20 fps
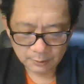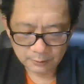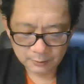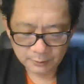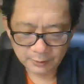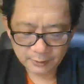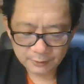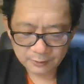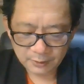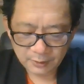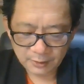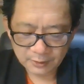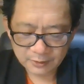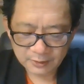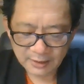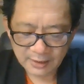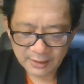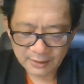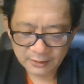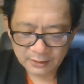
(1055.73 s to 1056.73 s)
This is
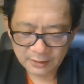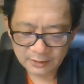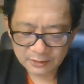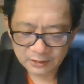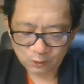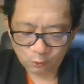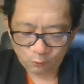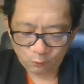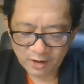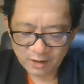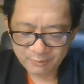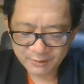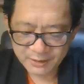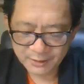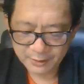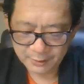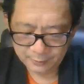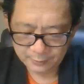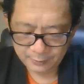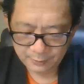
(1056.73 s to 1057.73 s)
an
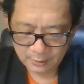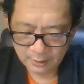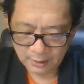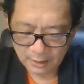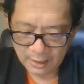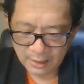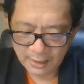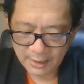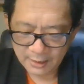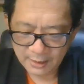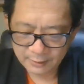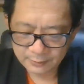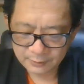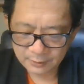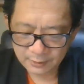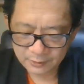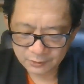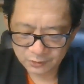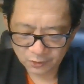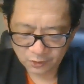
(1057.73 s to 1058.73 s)
inscription on
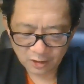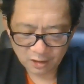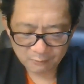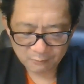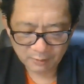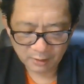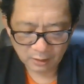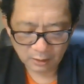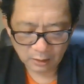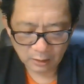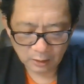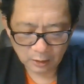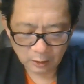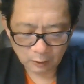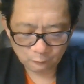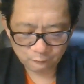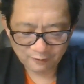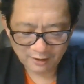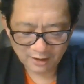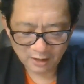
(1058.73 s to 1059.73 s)
the scapula
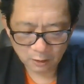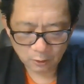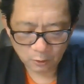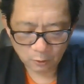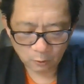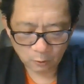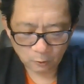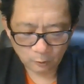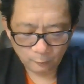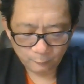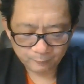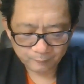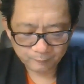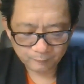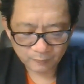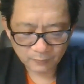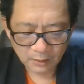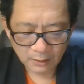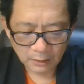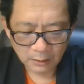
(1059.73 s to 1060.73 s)
of a core.
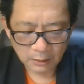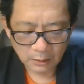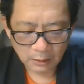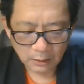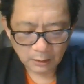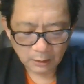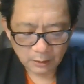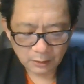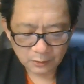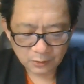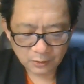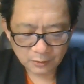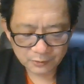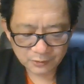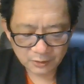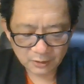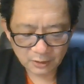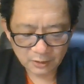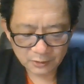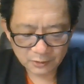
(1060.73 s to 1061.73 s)

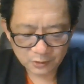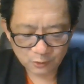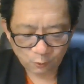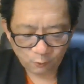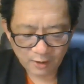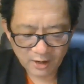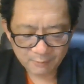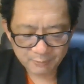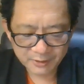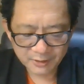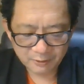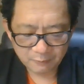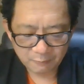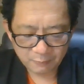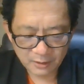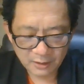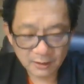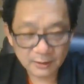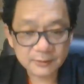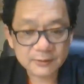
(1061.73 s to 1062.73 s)
Its inscription
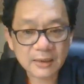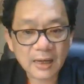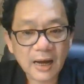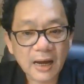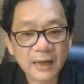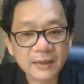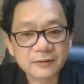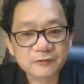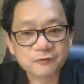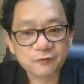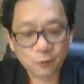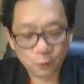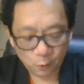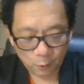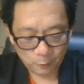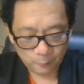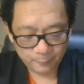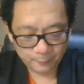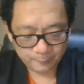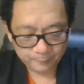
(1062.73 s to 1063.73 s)
means as
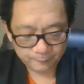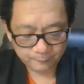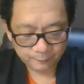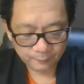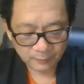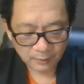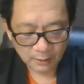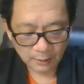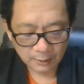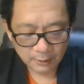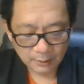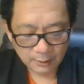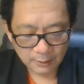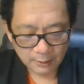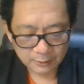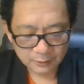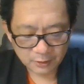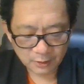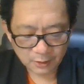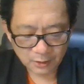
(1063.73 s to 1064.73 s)
follows.
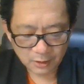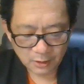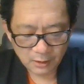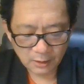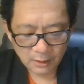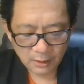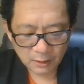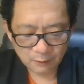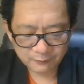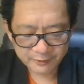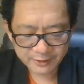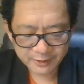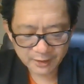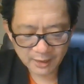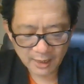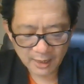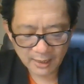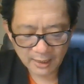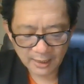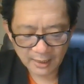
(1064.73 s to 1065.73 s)
The king of
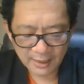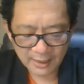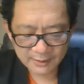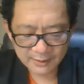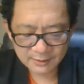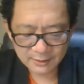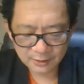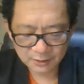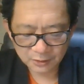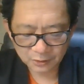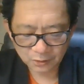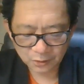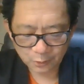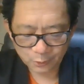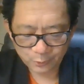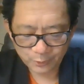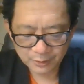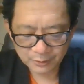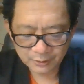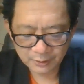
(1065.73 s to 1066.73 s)
Shang asked
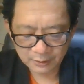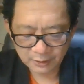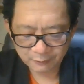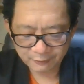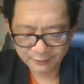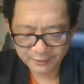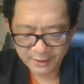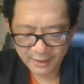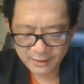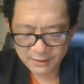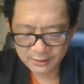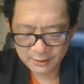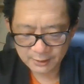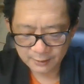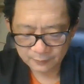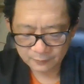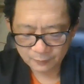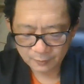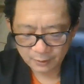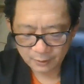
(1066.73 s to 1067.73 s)
during the
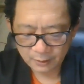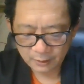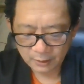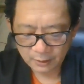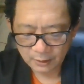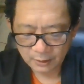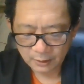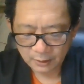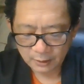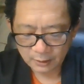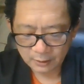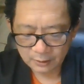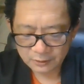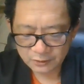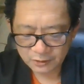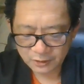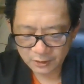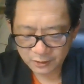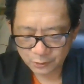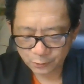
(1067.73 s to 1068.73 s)
divination,
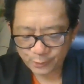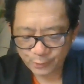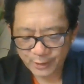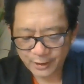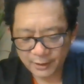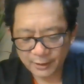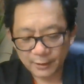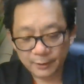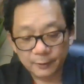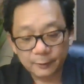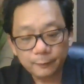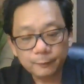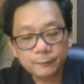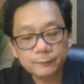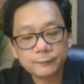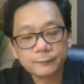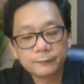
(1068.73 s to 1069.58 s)
"Is it rain?"